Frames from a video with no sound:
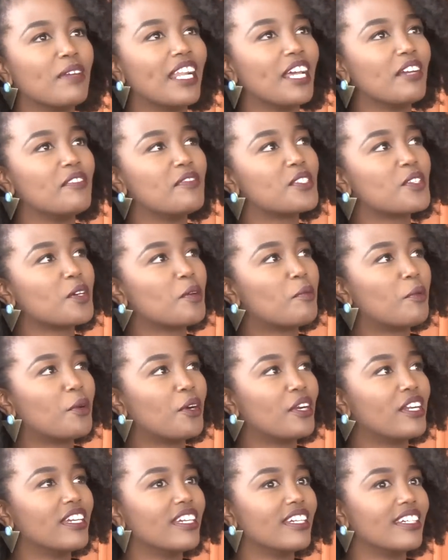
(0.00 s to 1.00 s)
my life is so
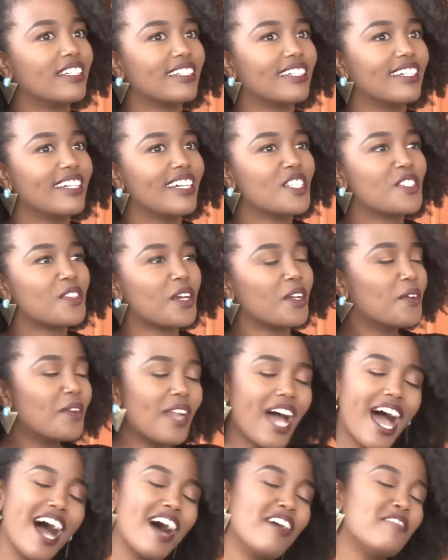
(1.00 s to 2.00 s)
boring, so I
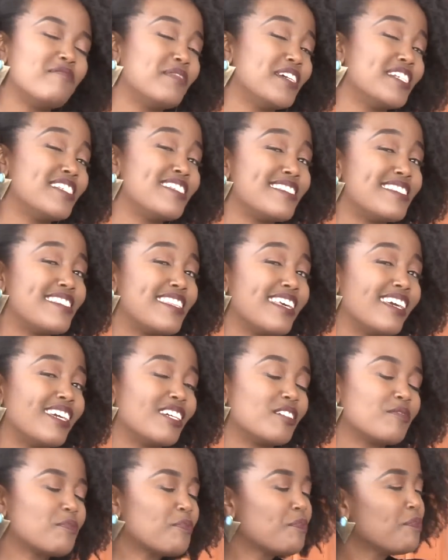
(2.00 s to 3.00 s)
don't have much to
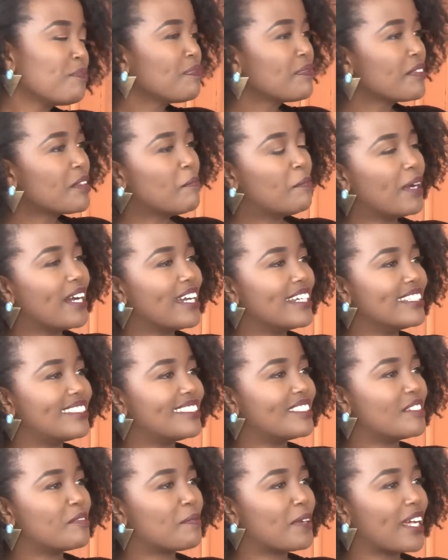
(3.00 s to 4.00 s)
say.
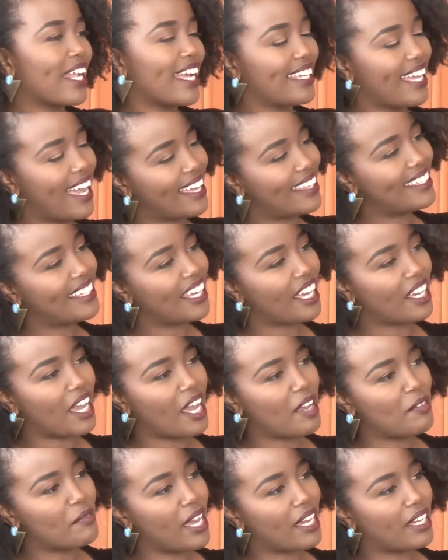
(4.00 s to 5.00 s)
But yeah, I think
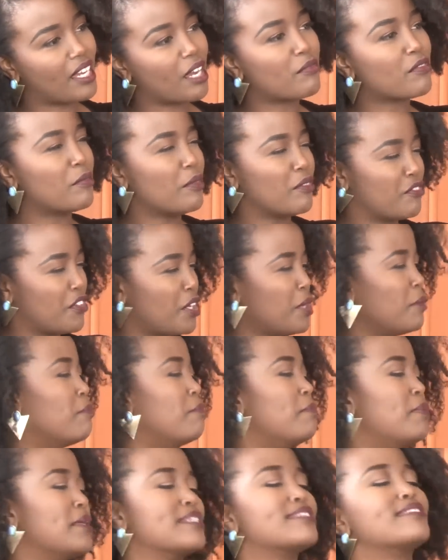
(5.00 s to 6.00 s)
I come from a very
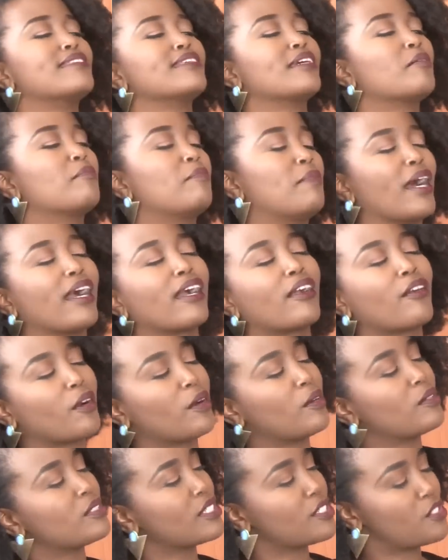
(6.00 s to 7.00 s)
basic
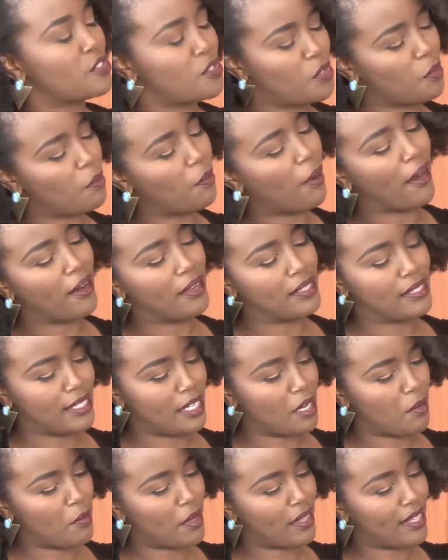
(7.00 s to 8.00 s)
background. Just 2 parents
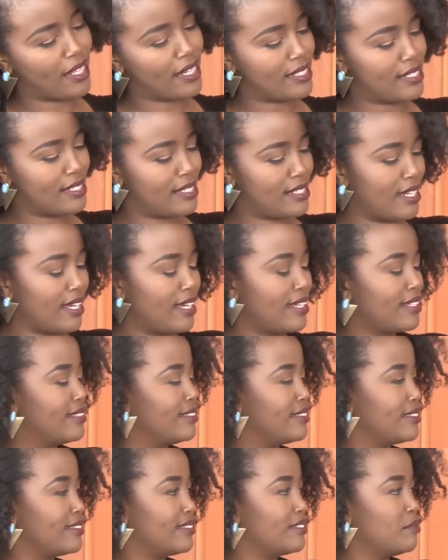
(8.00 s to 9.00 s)
and a brother and a sister,
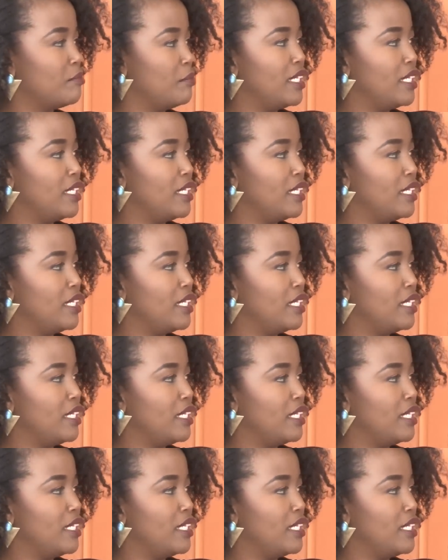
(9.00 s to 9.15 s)
and